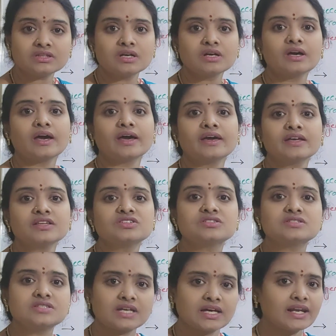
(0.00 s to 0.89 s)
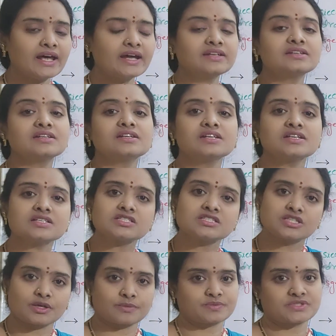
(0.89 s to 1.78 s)
a gelatinous
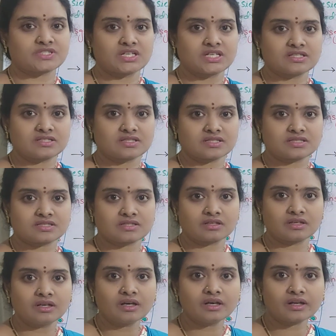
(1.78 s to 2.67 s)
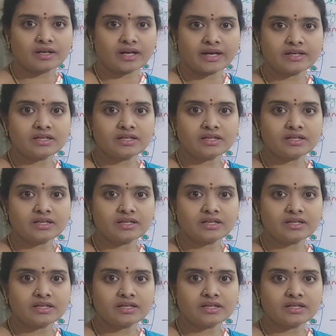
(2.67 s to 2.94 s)
substances, right?